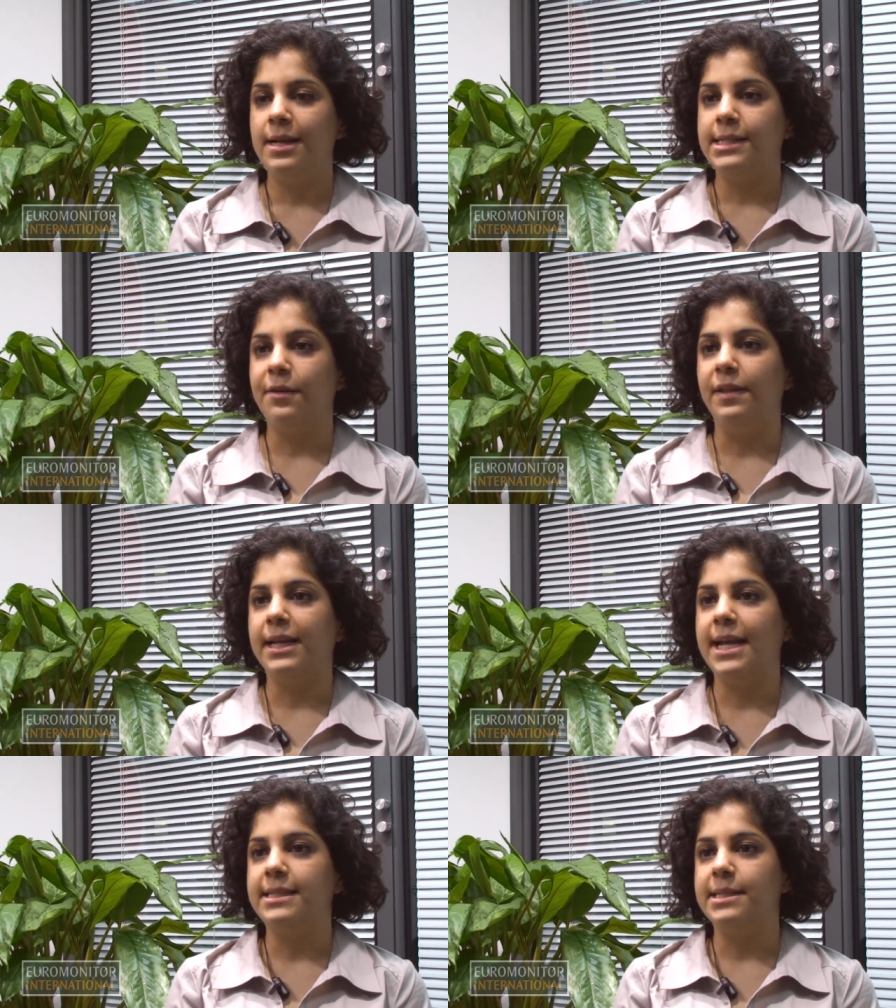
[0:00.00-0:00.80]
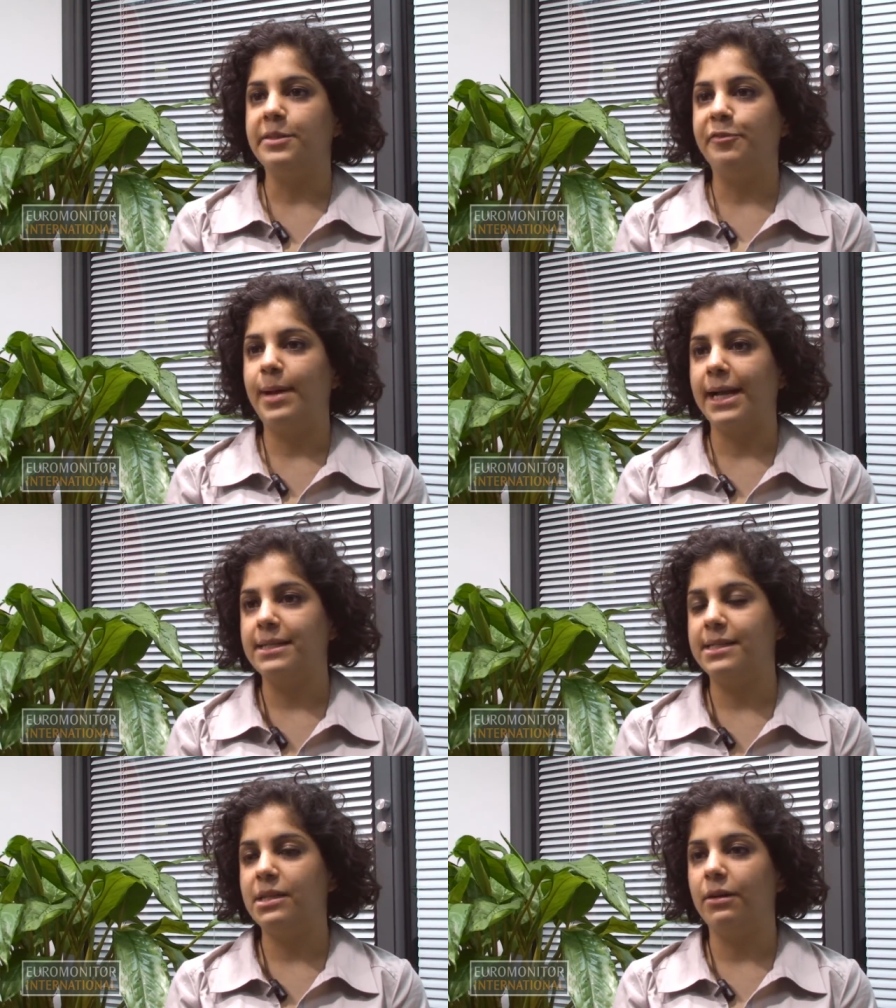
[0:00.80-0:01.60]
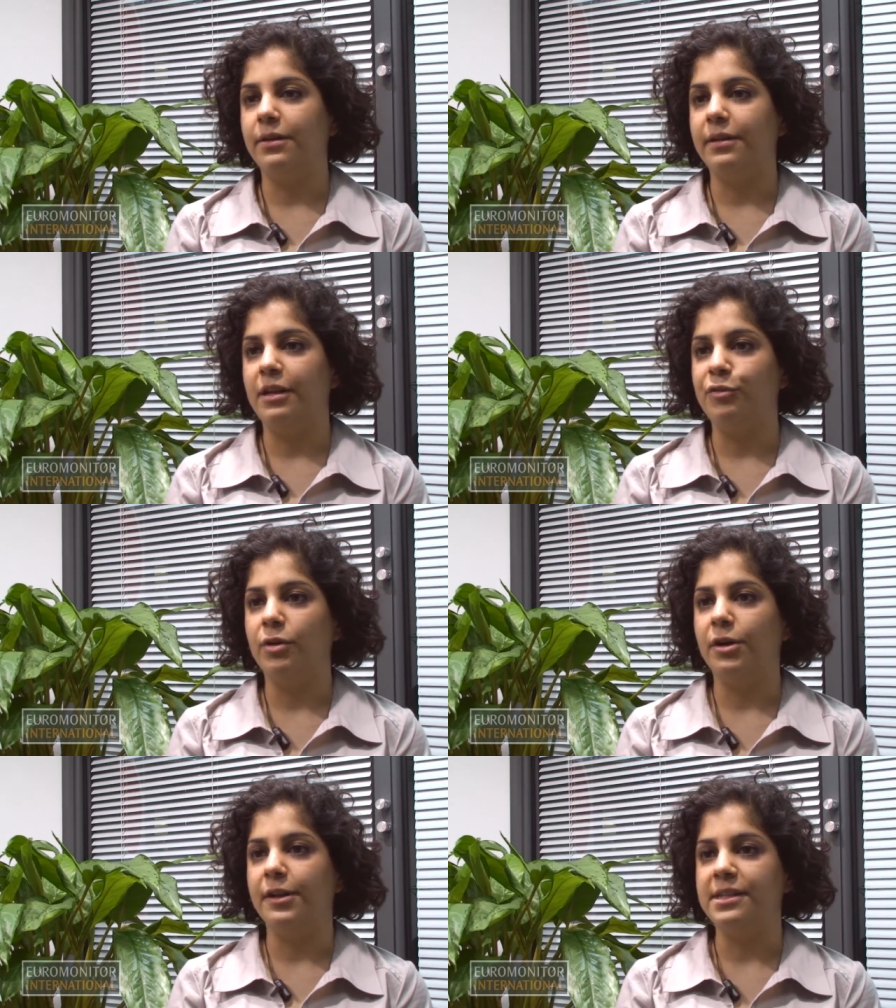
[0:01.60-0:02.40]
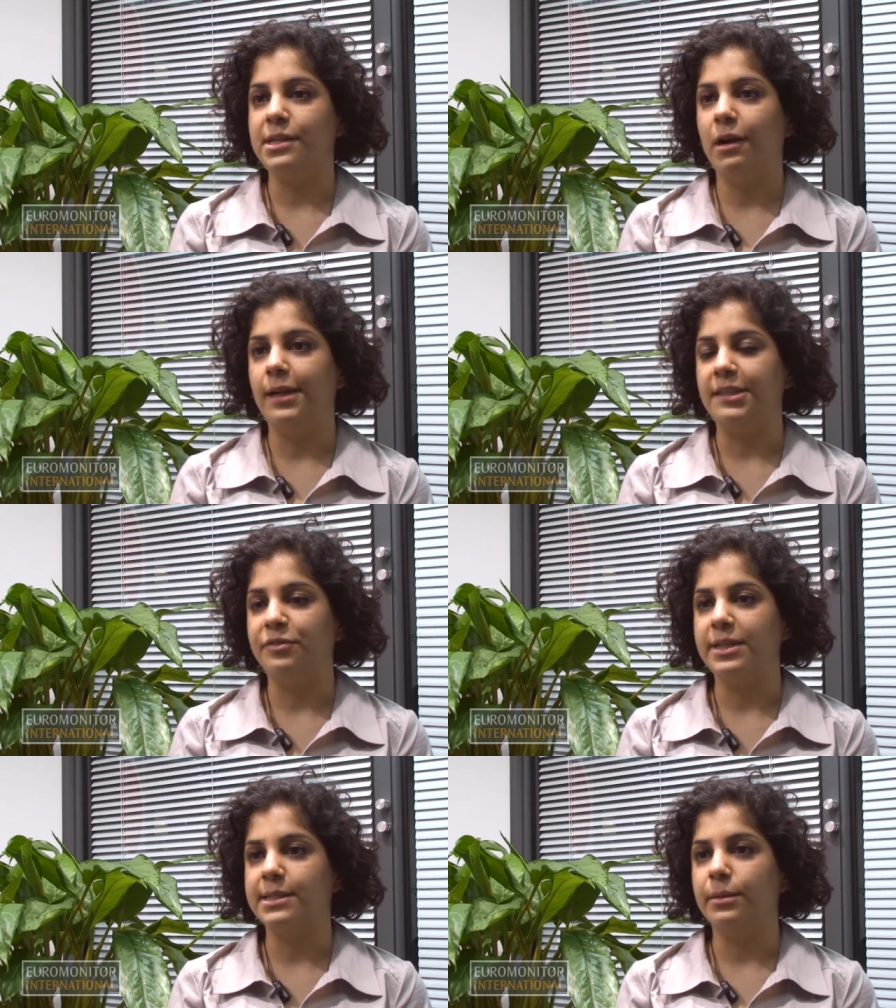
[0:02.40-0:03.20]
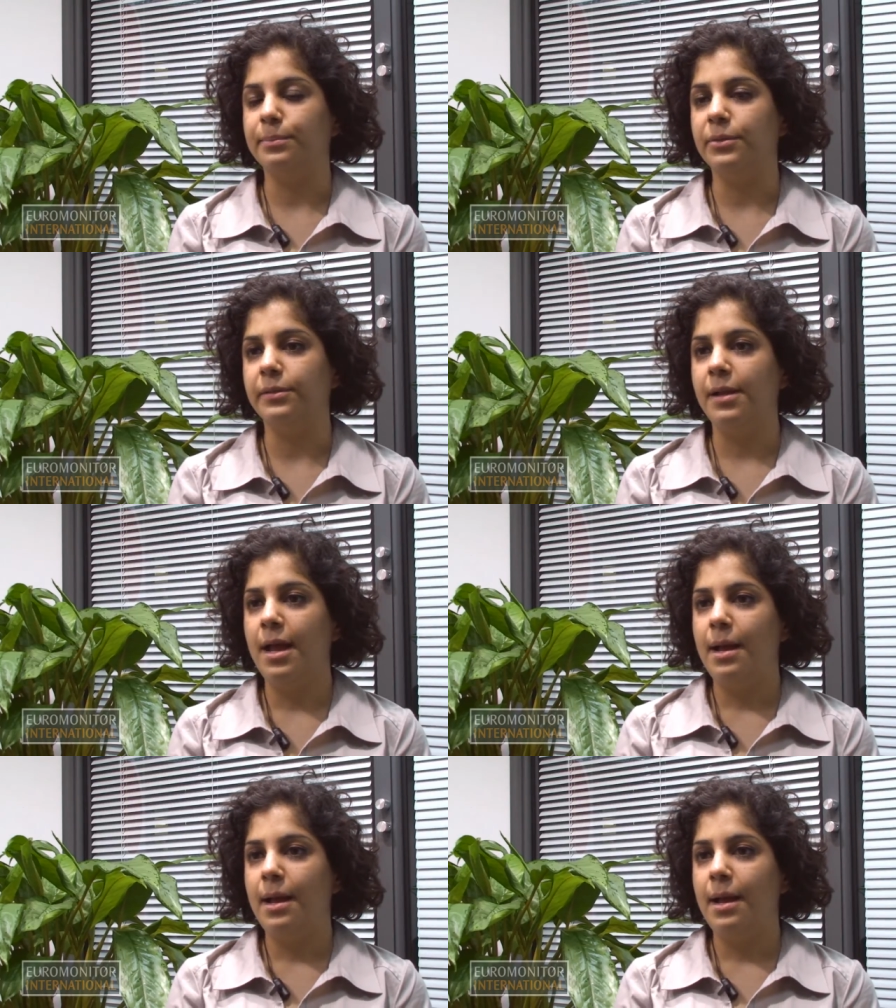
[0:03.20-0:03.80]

So in the cases of Pakistan, Iran and Thailand, for example,